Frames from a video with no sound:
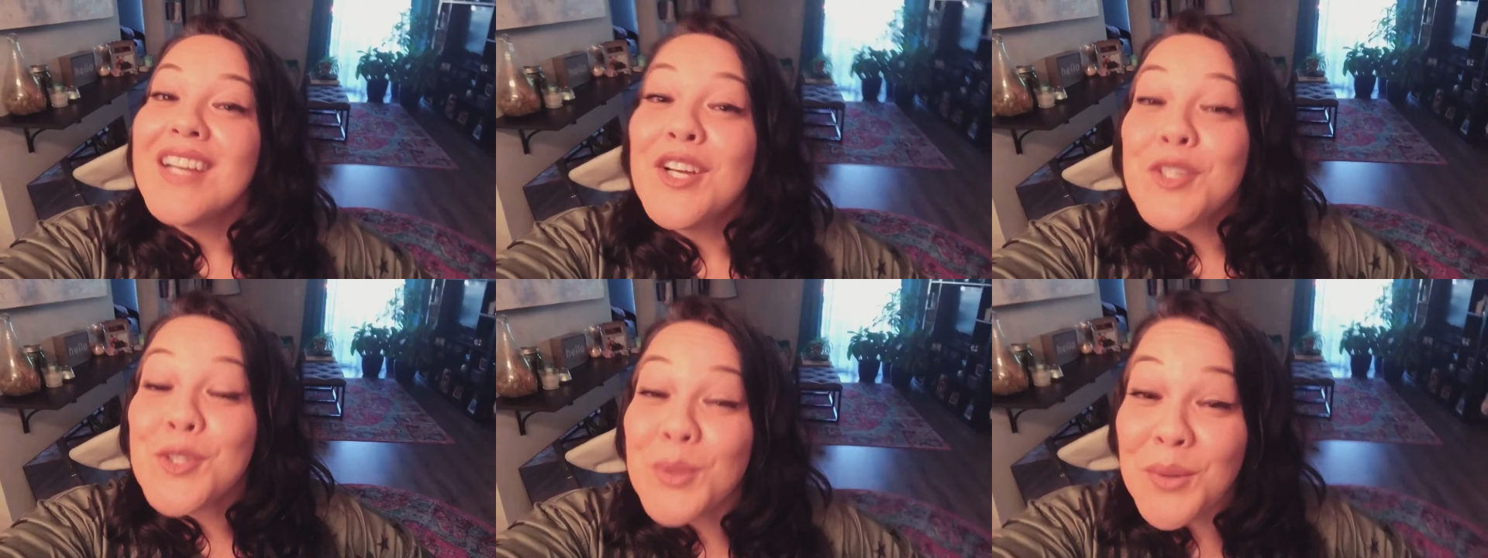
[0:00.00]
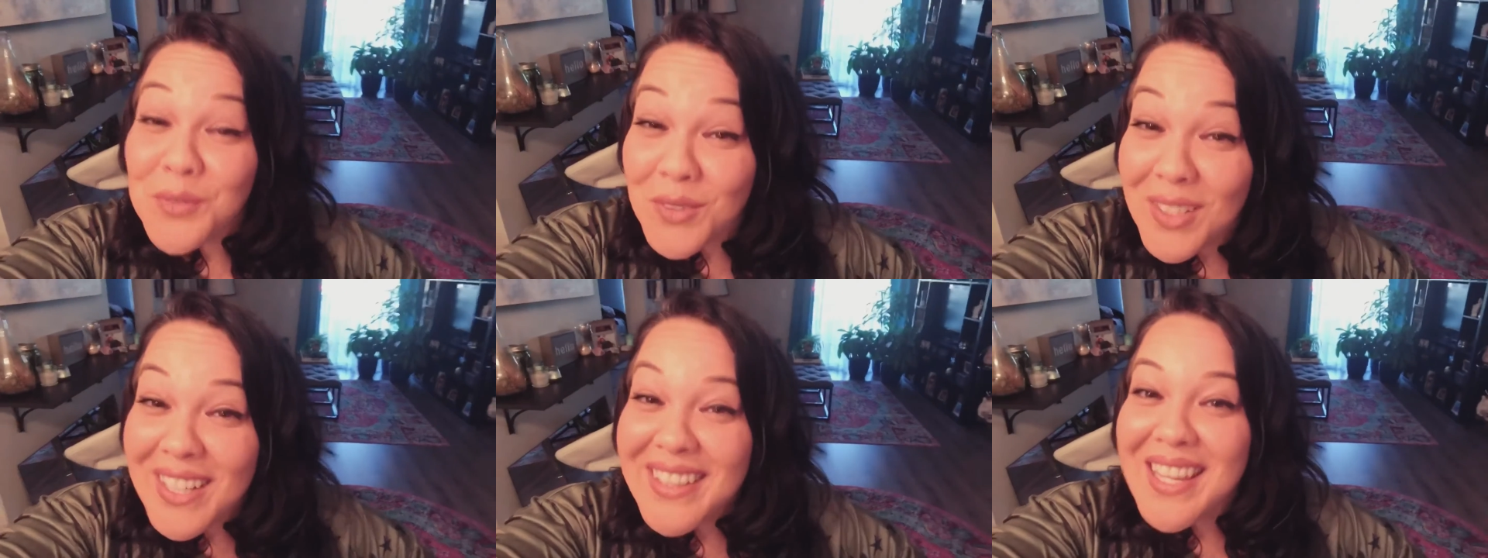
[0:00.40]
So if you
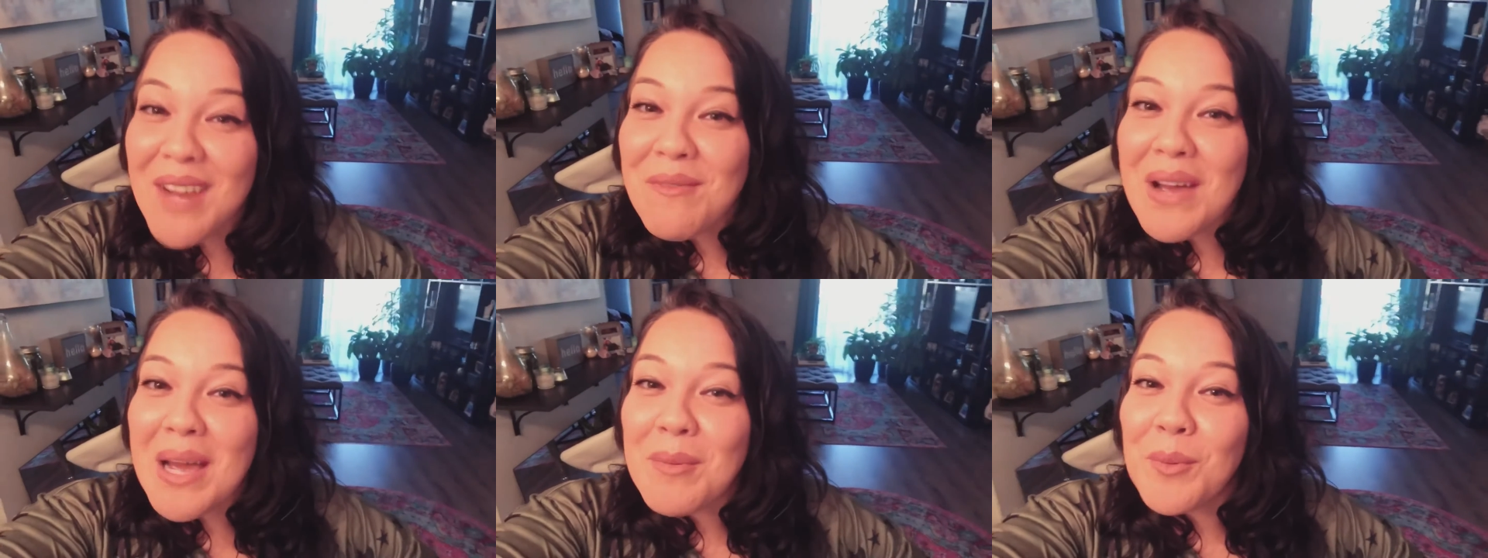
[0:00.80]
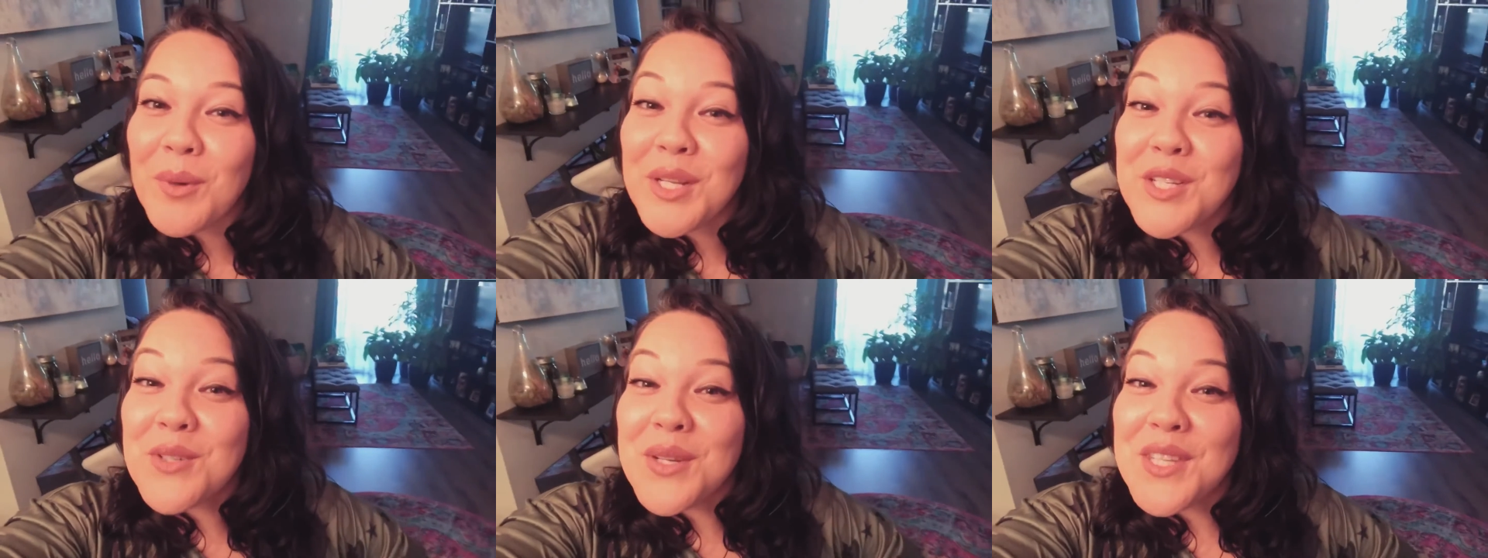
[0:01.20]
like that vibe and want
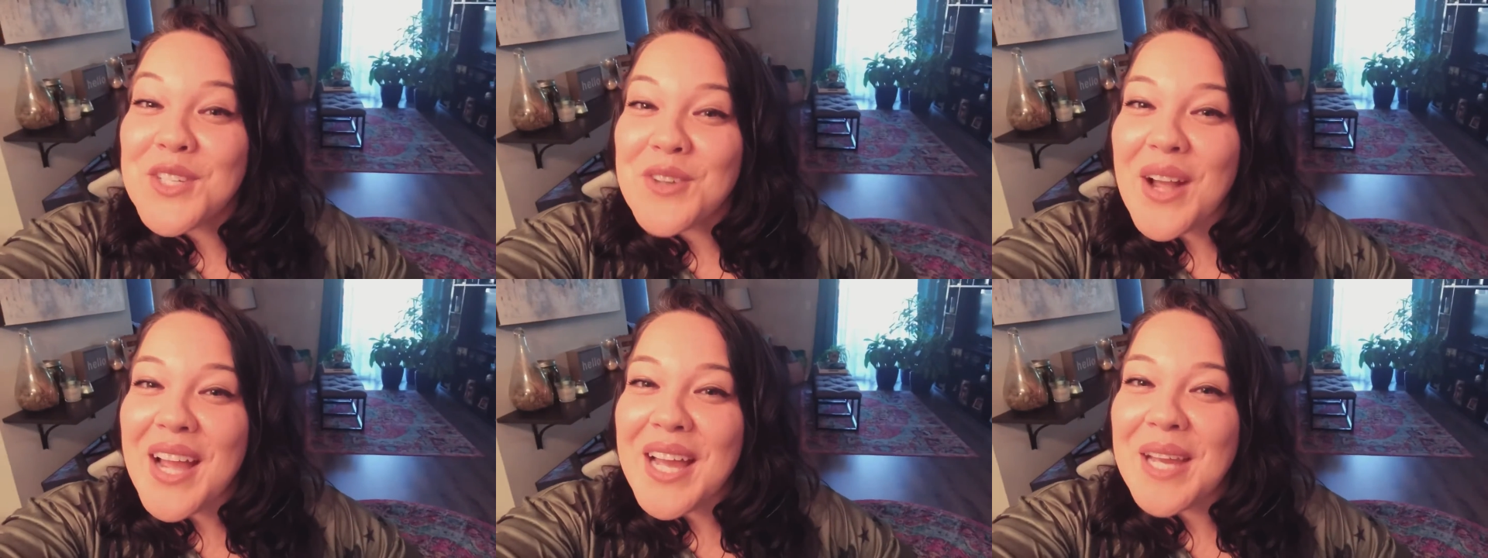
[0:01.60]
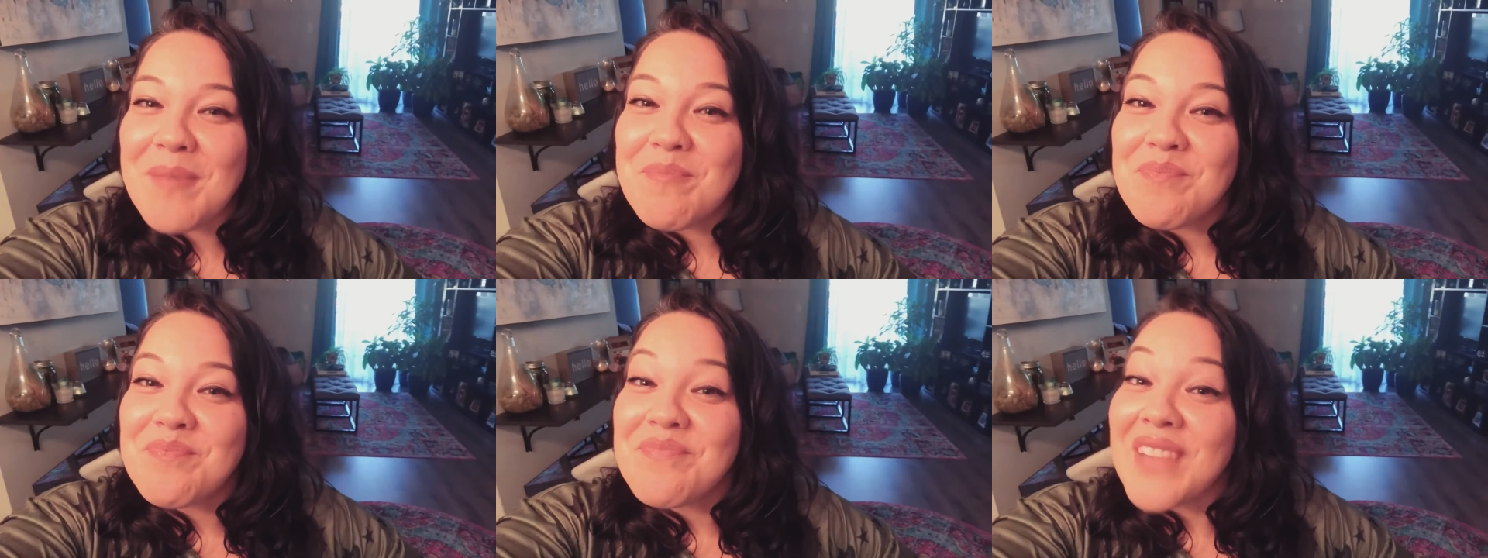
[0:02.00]
to join the
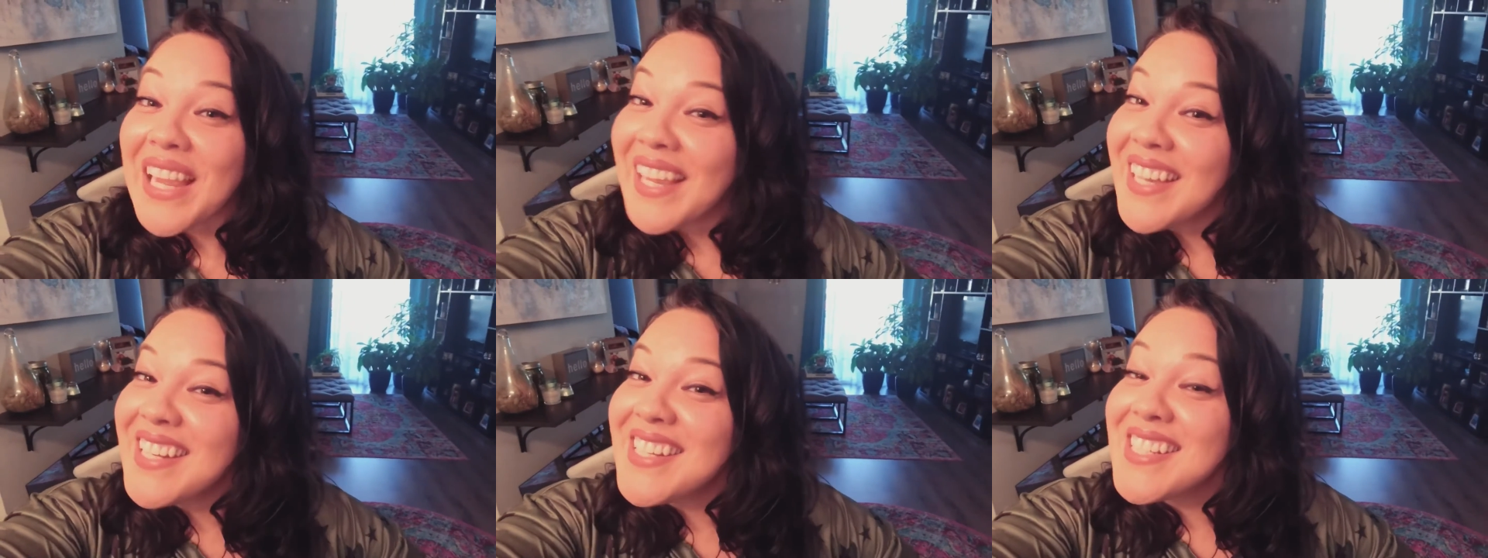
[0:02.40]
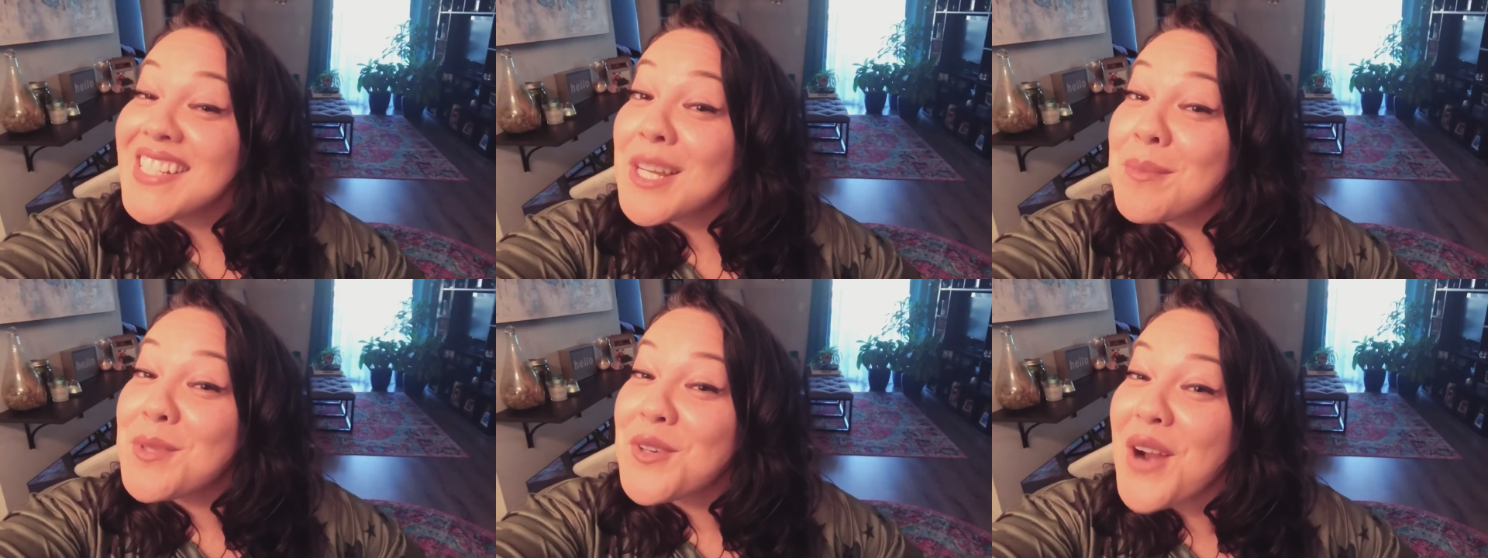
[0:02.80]
tribe, hit
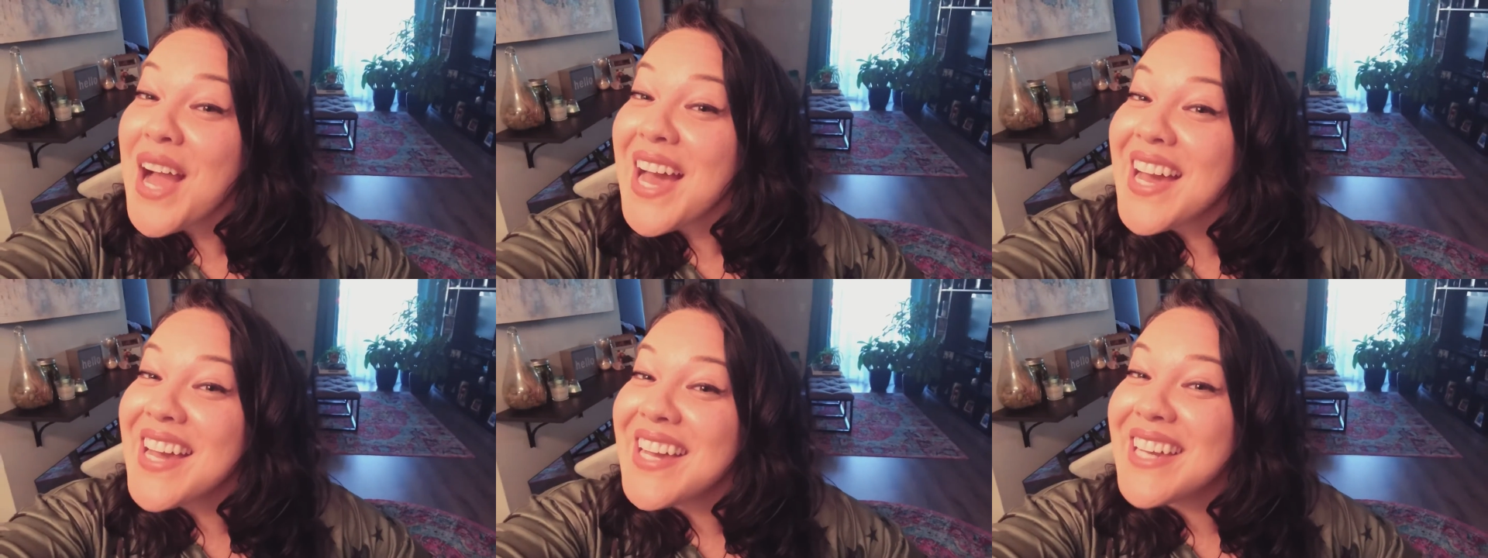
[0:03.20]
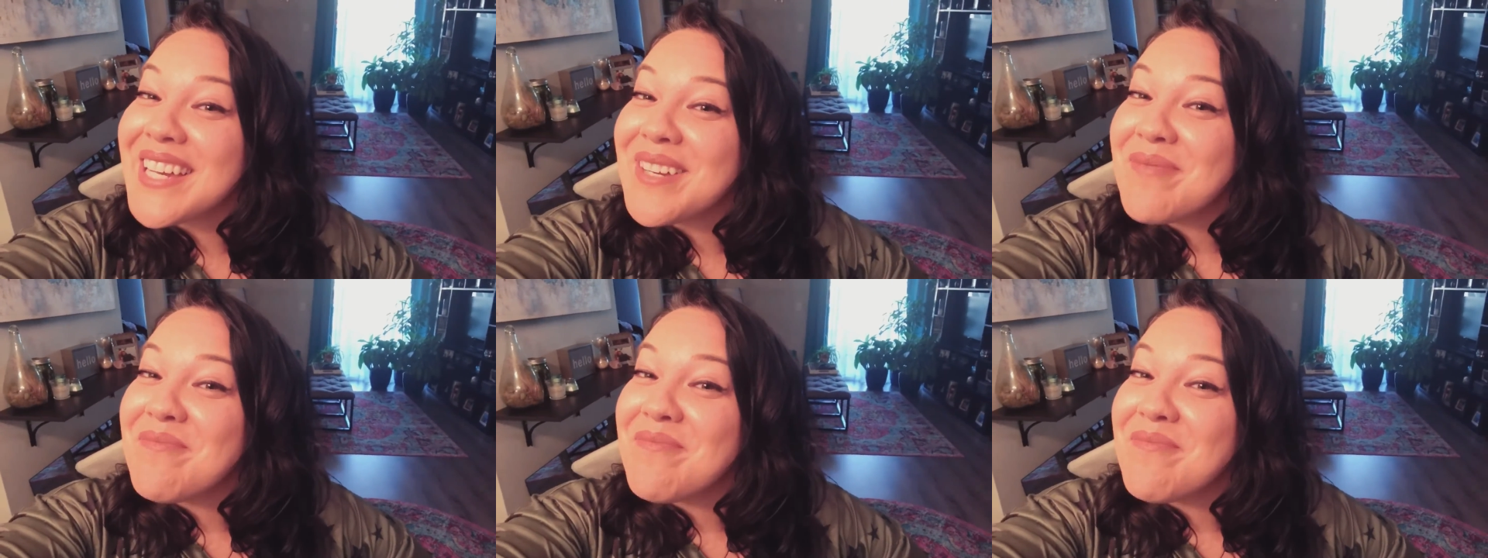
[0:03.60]
subscribe.